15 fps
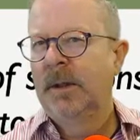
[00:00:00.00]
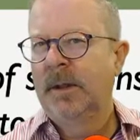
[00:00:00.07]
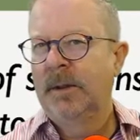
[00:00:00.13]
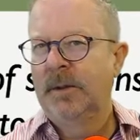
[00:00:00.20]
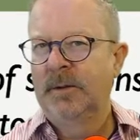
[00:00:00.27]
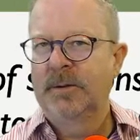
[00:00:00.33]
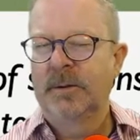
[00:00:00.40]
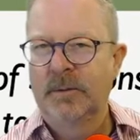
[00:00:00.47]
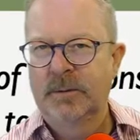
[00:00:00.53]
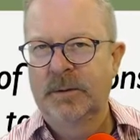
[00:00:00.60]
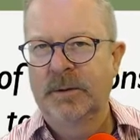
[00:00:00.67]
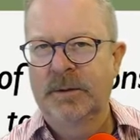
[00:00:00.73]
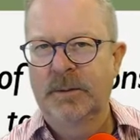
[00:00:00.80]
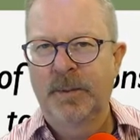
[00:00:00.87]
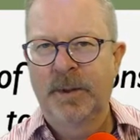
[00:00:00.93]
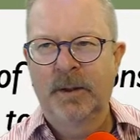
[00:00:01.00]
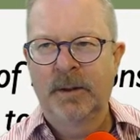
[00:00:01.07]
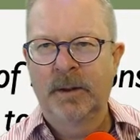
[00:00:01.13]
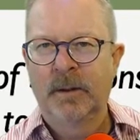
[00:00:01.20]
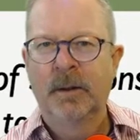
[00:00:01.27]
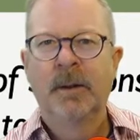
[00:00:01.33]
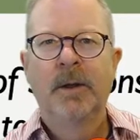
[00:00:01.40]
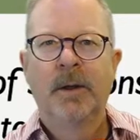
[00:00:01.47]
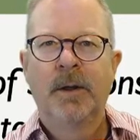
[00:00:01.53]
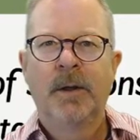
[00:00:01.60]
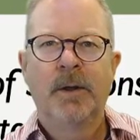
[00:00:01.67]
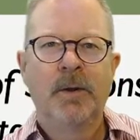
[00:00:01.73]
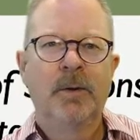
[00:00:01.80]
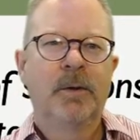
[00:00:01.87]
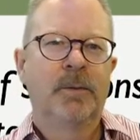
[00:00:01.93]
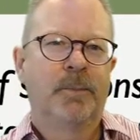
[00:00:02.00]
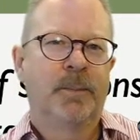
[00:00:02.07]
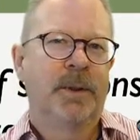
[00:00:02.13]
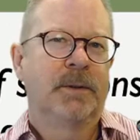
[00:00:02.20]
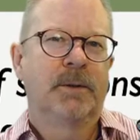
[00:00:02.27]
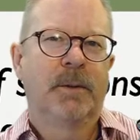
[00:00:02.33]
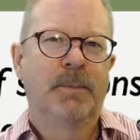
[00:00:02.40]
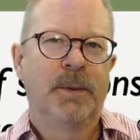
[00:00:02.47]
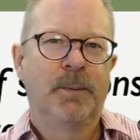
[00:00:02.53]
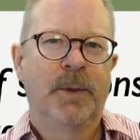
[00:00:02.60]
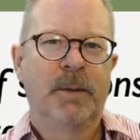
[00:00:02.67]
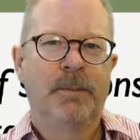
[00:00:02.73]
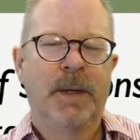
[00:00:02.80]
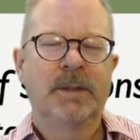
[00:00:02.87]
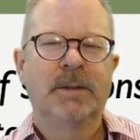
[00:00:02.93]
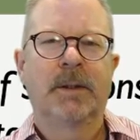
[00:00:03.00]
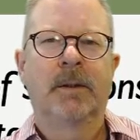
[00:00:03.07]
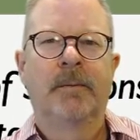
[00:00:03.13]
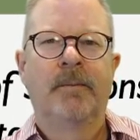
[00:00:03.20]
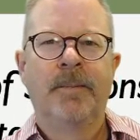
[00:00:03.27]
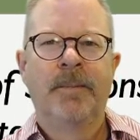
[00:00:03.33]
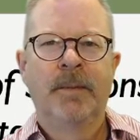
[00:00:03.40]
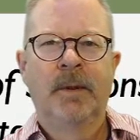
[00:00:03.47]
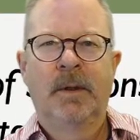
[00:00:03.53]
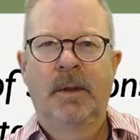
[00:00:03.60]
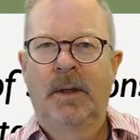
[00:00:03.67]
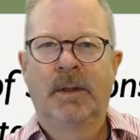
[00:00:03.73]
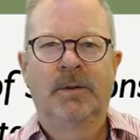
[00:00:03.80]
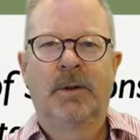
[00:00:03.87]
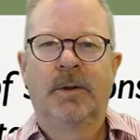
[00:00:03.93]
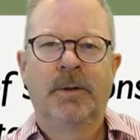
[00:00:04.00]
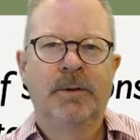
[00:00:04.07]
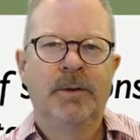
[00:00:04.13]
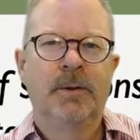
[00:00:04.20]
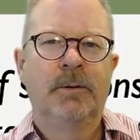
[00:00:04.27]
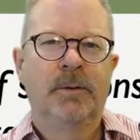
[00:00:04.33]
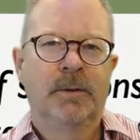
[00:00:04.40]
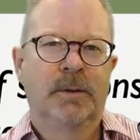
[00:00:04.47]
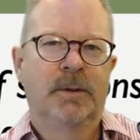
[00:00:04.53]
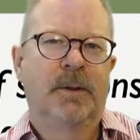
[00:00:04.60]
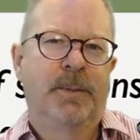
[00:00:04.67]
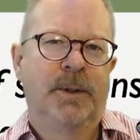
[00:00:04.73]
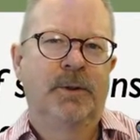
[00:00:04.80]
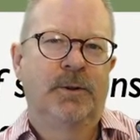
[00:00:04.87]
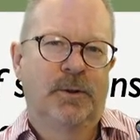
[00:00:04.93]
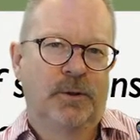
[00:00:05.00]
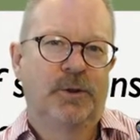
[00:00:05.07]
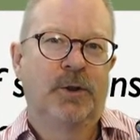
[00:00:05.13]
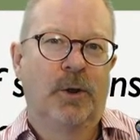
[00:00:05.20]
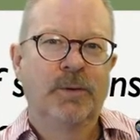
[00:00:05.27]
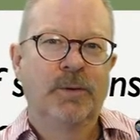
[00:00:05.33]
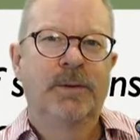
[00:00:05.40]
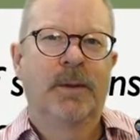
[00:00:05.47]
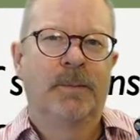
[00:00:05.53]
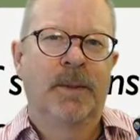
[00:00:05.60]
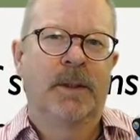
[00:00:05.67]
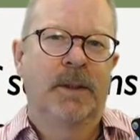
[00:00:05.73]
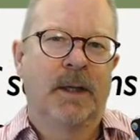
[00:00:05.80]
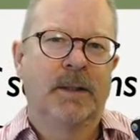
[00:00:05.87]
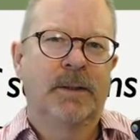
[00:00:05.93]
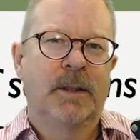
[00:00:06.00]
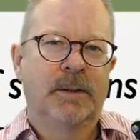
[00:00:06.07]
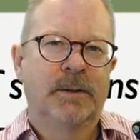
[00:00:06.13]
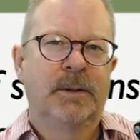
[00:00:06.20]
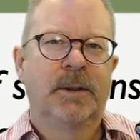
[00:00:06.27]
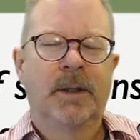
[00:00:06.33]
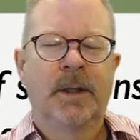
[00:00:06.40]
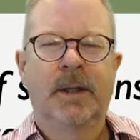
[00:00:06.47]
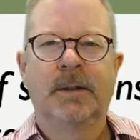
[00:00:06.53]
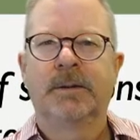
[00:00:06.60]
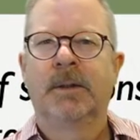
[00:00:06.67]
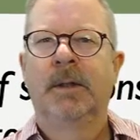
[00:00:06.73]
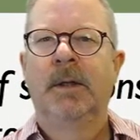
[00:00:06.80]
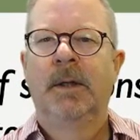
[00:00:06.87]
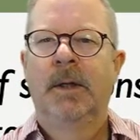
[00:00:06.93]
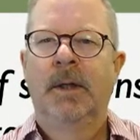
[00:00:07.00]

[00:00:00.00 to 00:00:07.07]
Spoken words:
and your solution is superior, your pitch can be pretty basic, as long as the pitch shows them that that's actually the case.